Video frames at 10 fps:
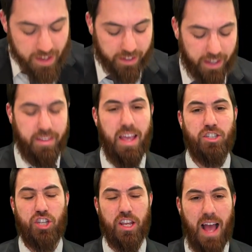
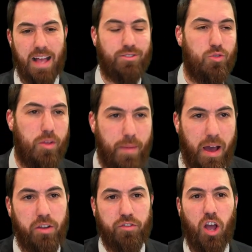Kedeshayasu, the
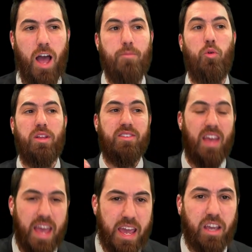amount of time it would
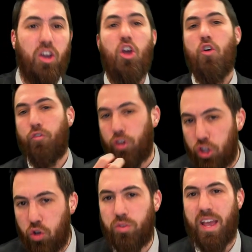take for
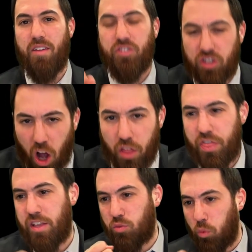you to have done
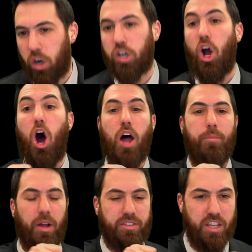this work on
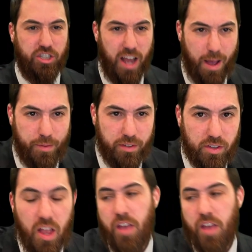Motzei Shabbos.